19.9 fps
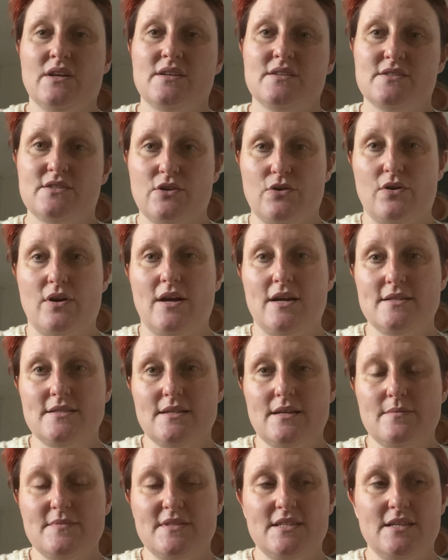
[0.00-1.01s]
So guys,
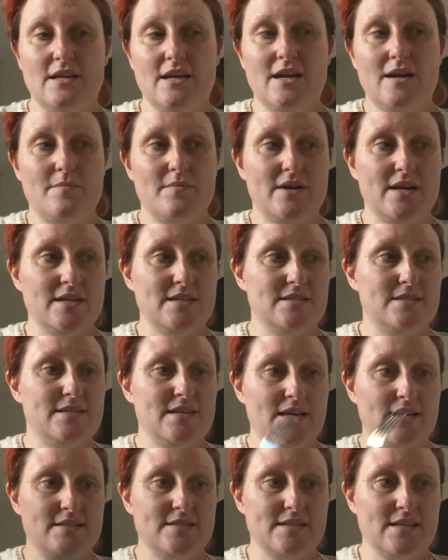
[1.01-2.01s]
I'm sitting at my
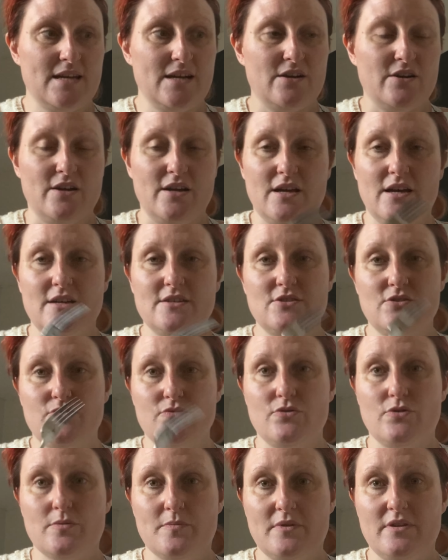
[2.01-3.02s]
desk area. I
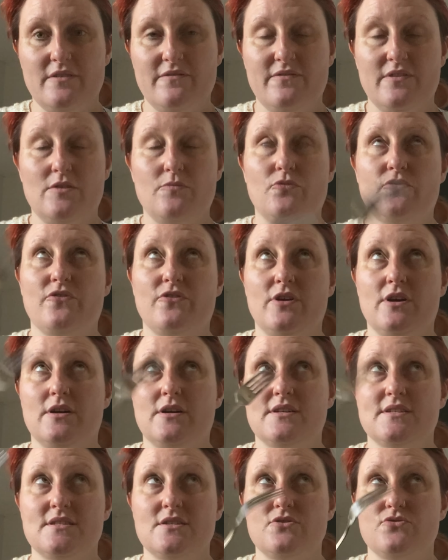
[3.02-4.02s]
don't normally film over here
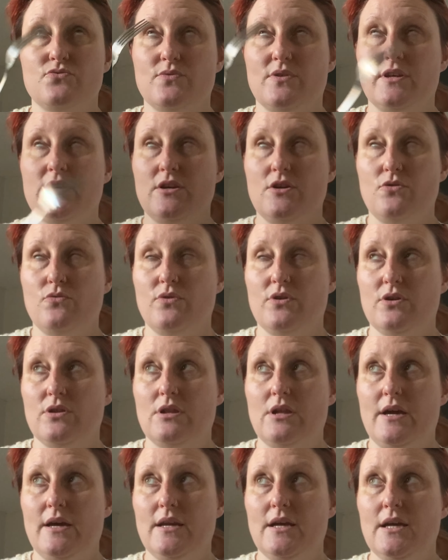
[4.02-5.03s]
because there's really no
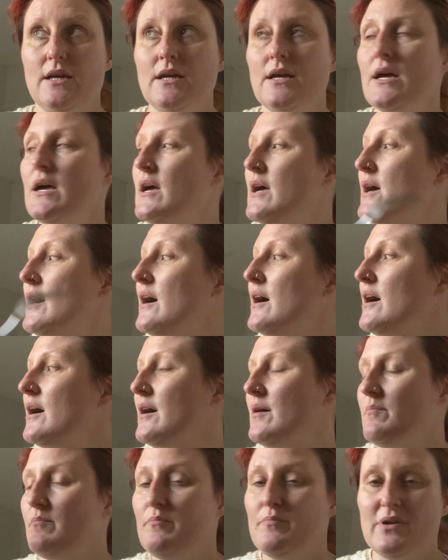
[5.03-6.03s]
good lighting.
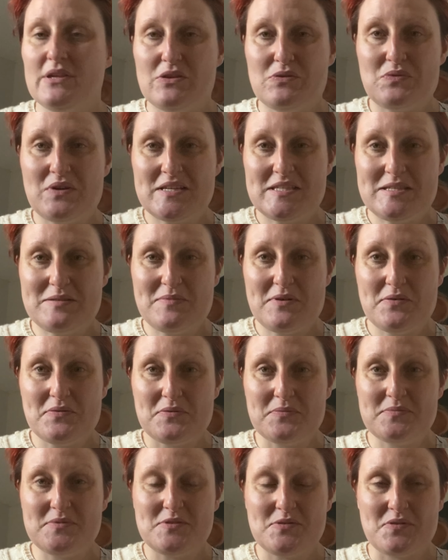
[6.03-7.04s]
But the rest of my
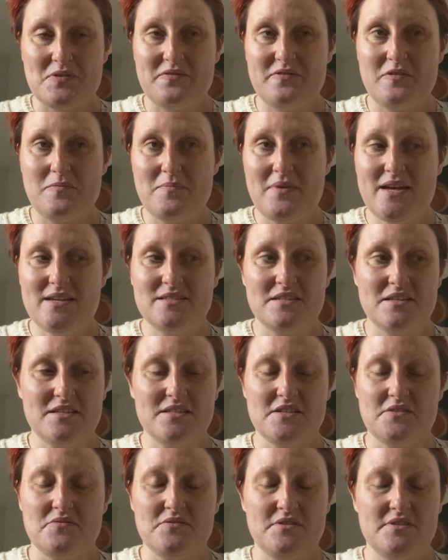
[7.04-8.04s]
room is sort of a mess
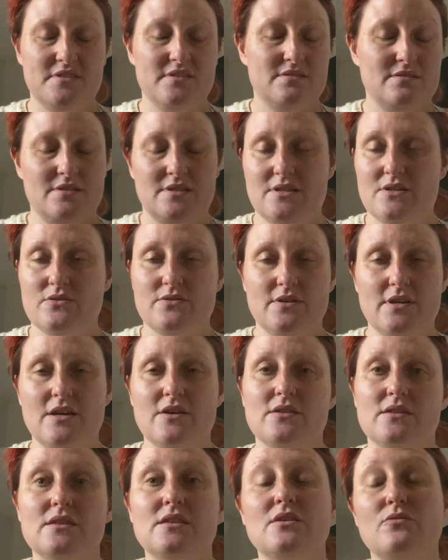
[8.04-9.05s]
because I was there.
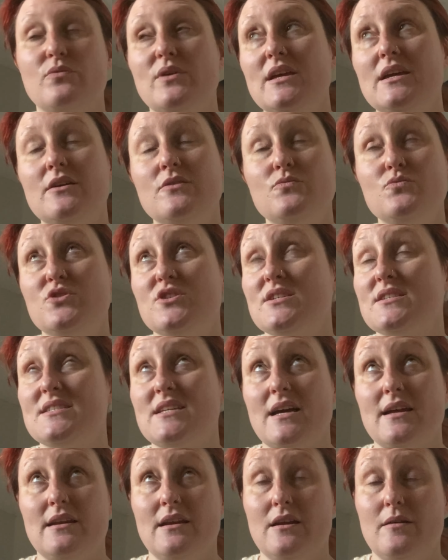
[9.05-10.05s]
The weekend just
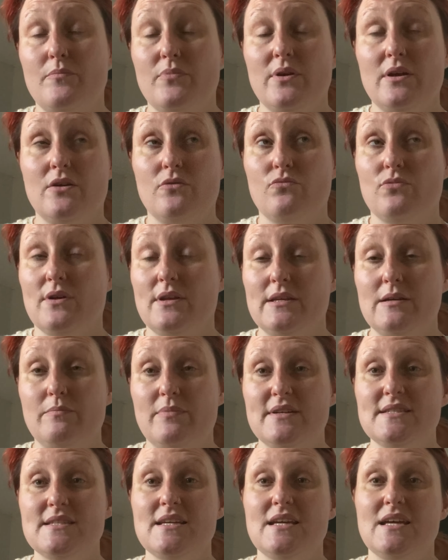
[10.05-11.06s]
ended up being really
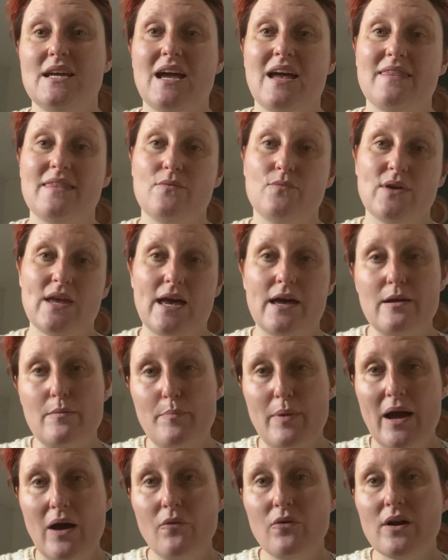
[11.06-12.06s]
busy. And then we had a
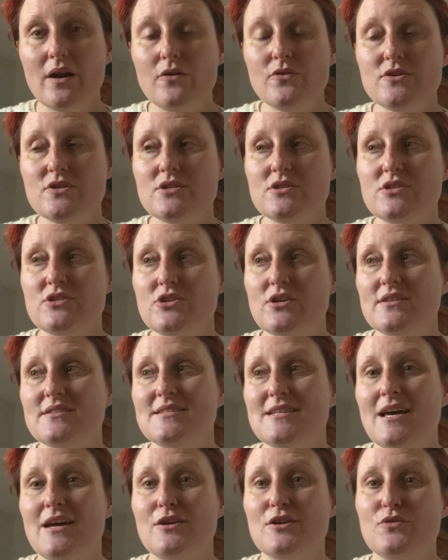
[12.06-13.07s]
power outage on
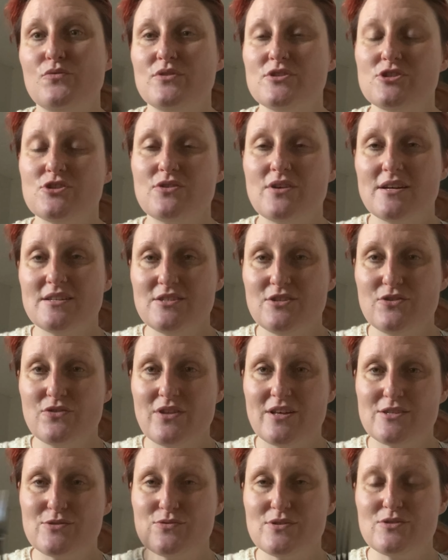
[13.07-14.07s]
Saturday, which you guys know
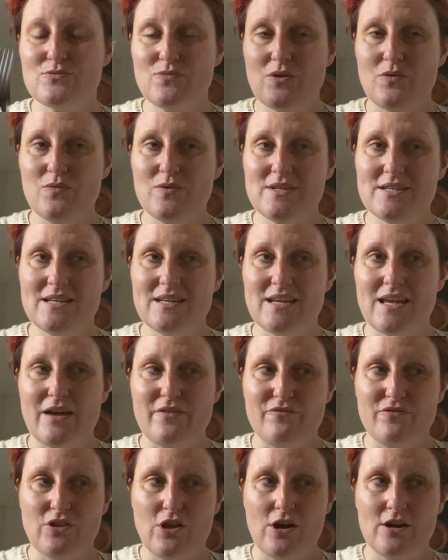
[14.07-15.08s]
that's the reason why we didn't
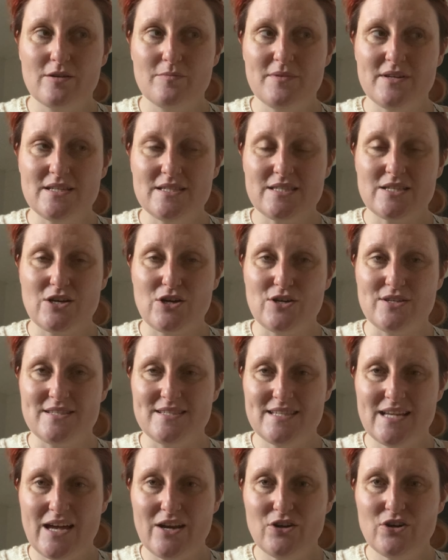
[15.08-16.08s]
get Vlogmas on
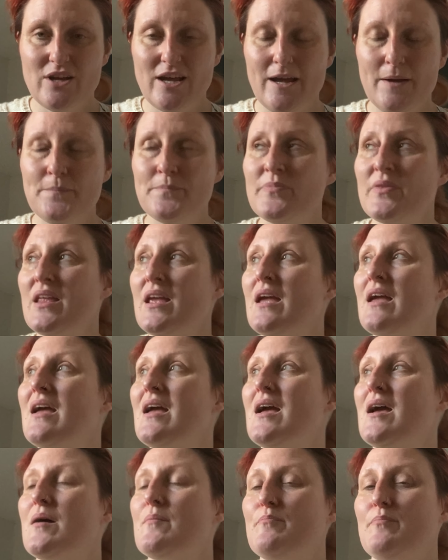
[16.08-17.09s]
Saturday.
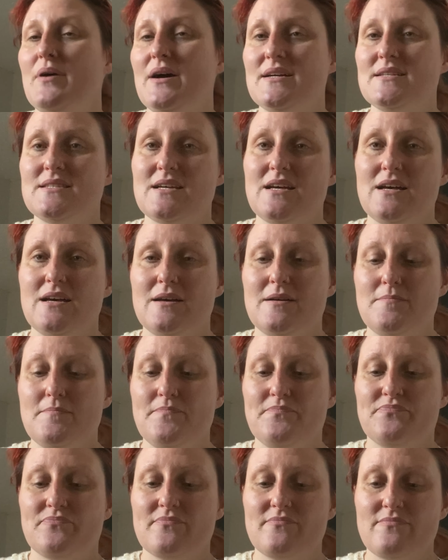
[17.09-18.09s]
But
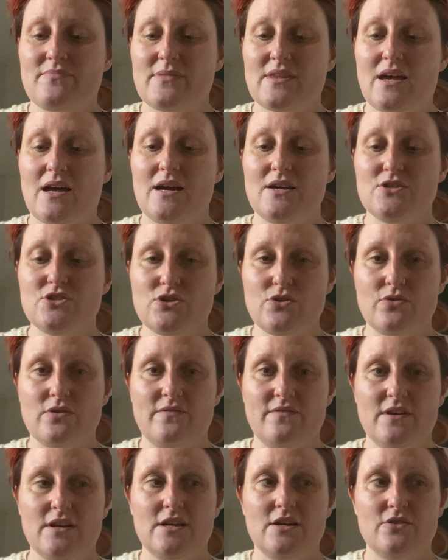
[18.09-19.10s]
I showed a
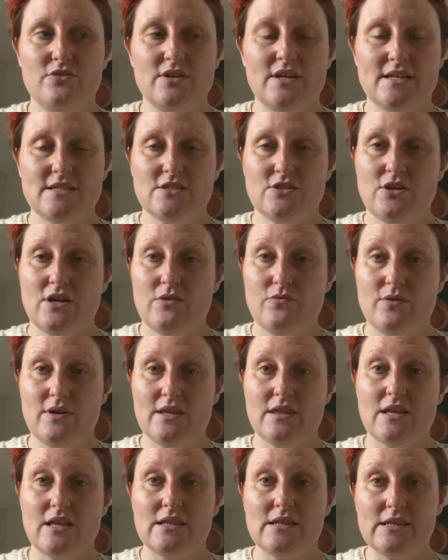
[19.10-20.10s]
video yesterday
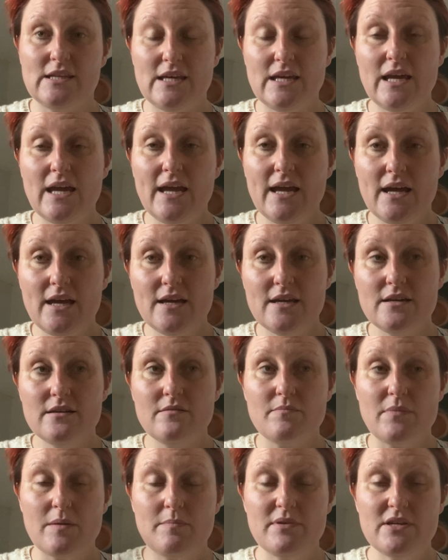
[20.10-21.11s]
with
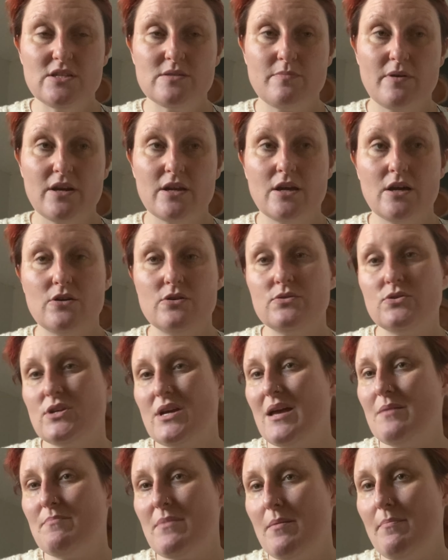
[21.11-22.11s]
Leanne, my Beachbody coach,
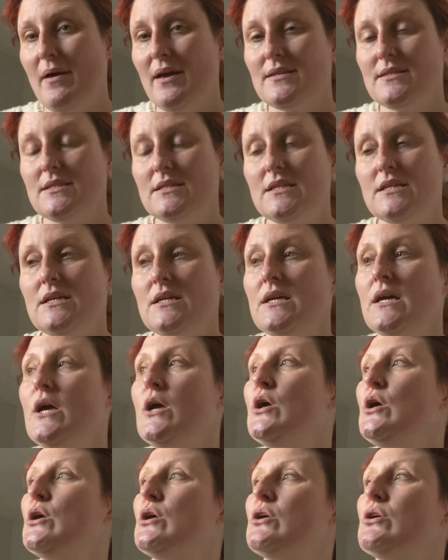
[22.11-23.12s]
and my bestie,
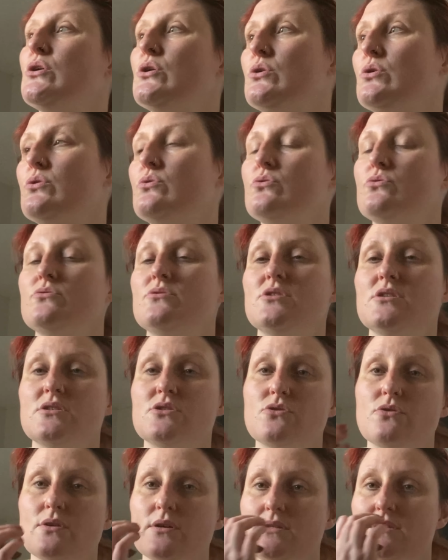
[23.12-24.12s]
who just
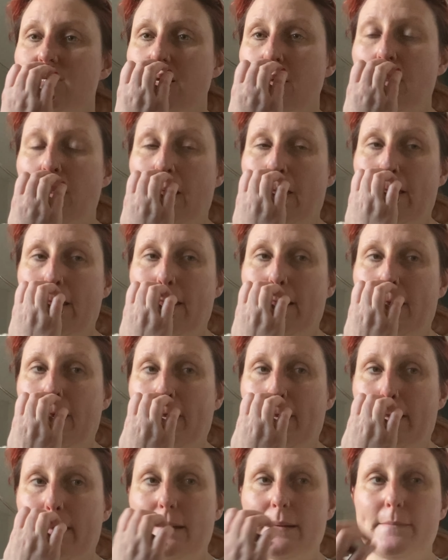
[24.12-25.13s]
sort of did like
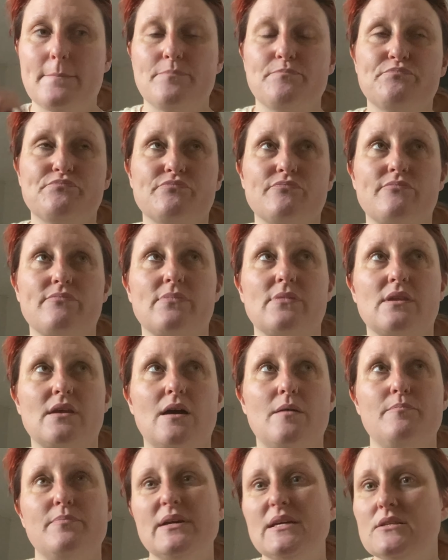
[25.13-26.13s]

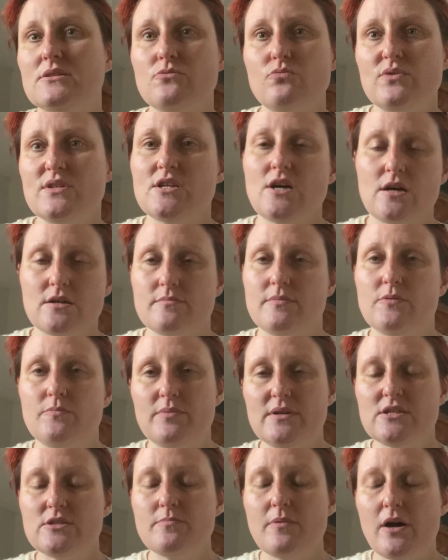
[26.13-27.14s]
we talked about
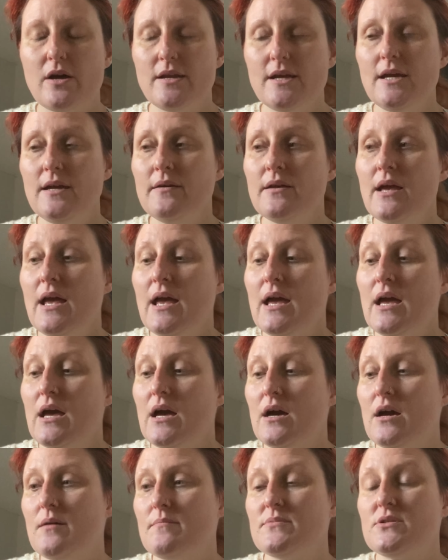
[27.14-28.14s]
Beachbody.
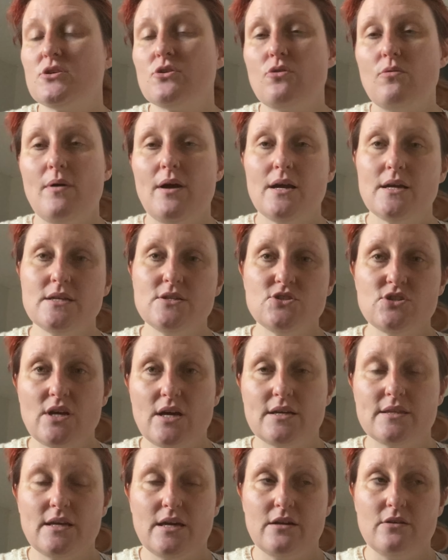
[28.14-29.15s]
So go back and
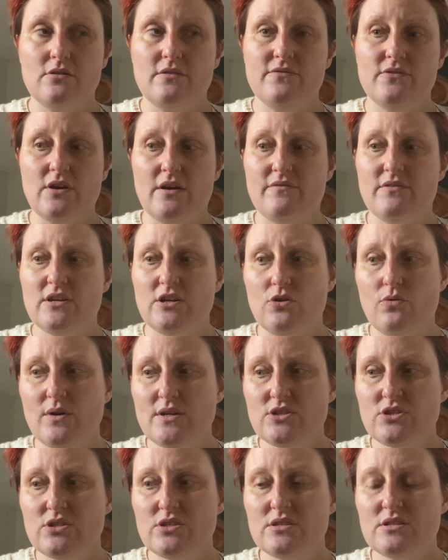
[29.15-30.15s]
check that out if you have any
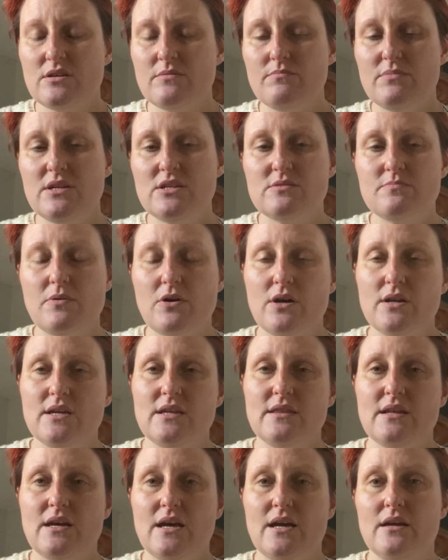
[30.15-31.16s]
questions on Beachbody
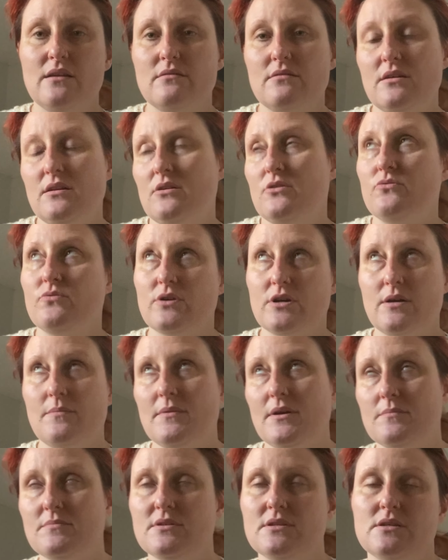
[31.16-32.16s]
and that. You know, we're
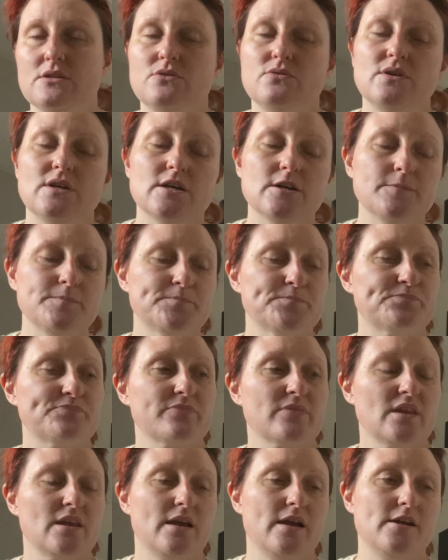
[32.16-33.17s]
coming up to the new year
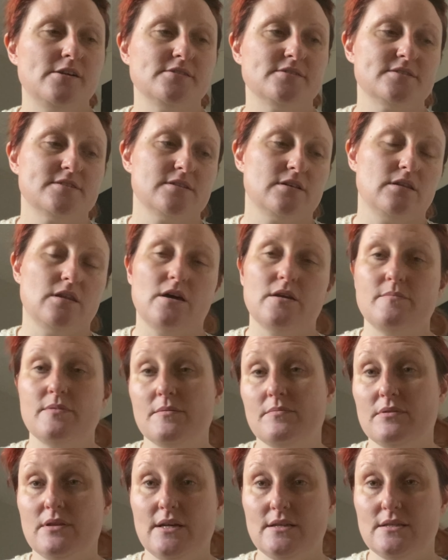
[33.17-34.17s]
and a lot of
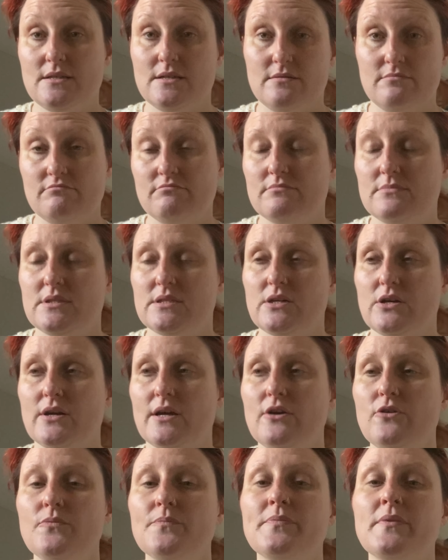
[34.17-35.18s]
people like to start
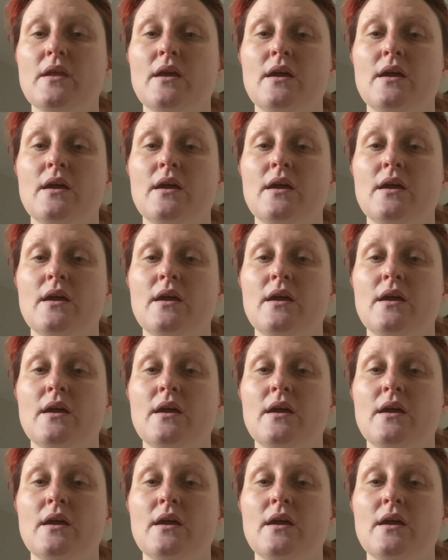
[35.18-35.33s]
out.